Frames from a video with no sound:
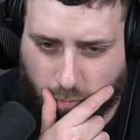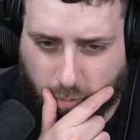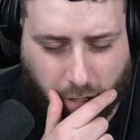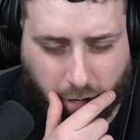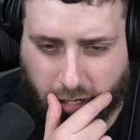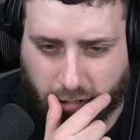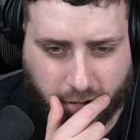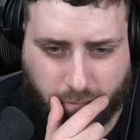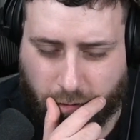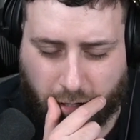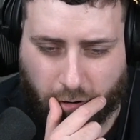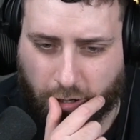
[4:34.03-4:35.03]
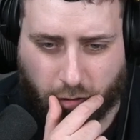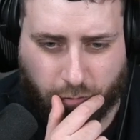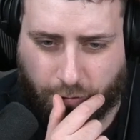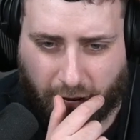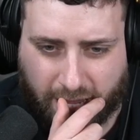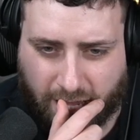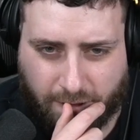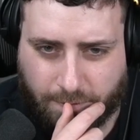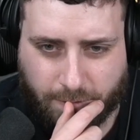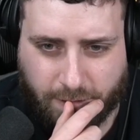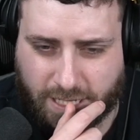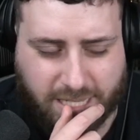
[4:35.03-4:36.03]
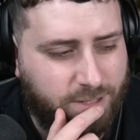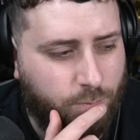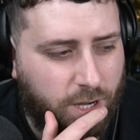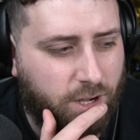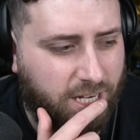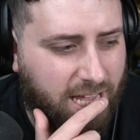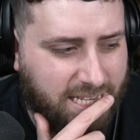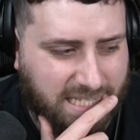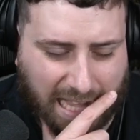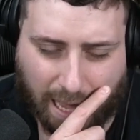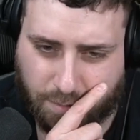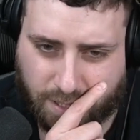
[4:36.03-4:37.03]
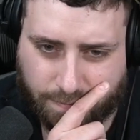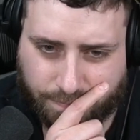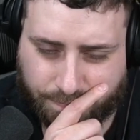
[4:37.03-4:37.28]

We're not in a good fight here. We're gonna get slapped.